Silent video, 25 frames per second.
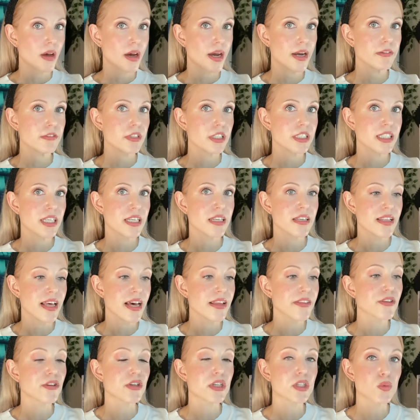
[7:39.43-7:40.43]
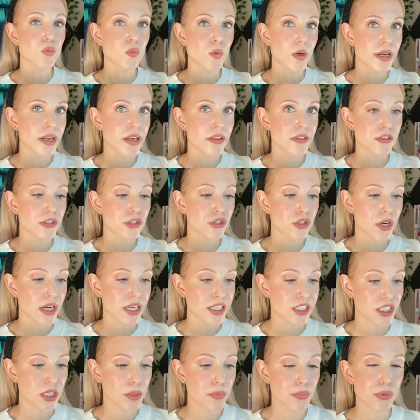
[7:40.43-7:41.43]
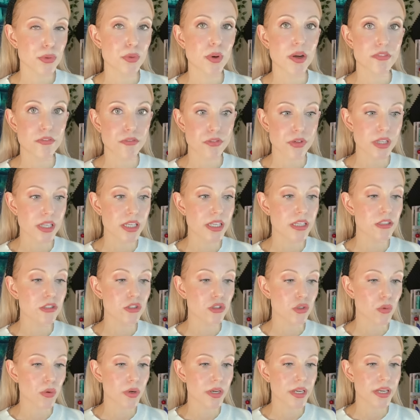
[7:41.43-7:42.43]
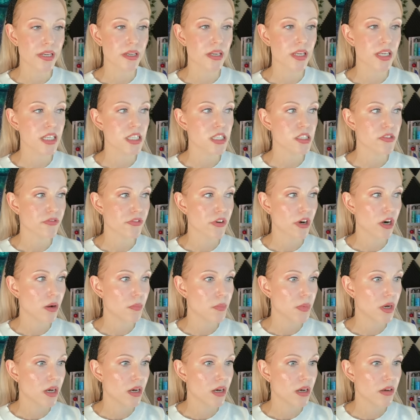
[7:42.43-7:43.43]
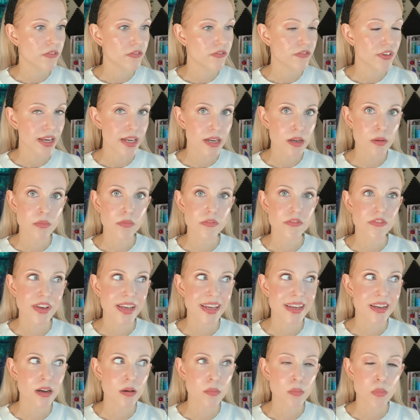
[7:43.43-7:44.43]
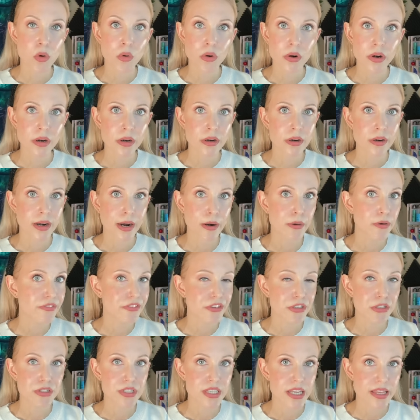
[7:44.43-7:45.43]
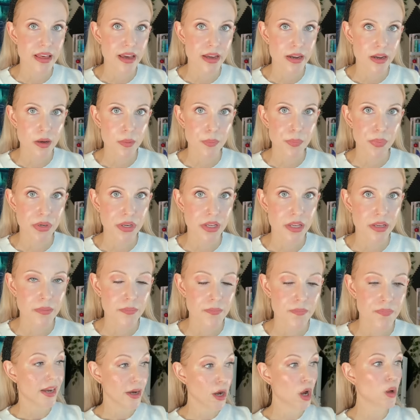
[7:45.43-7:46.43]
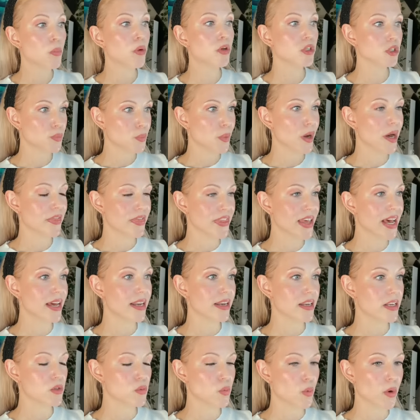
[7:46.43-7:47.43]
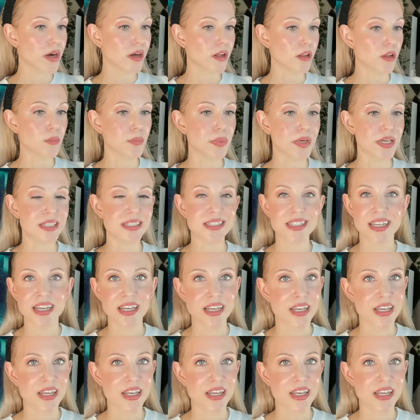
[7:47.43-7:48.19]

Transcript: I rescinded that. There is one other dry shampoo I've really enjoyed. It's from uh, Vega Vegamour, however you say that company. I almost bought that as well, but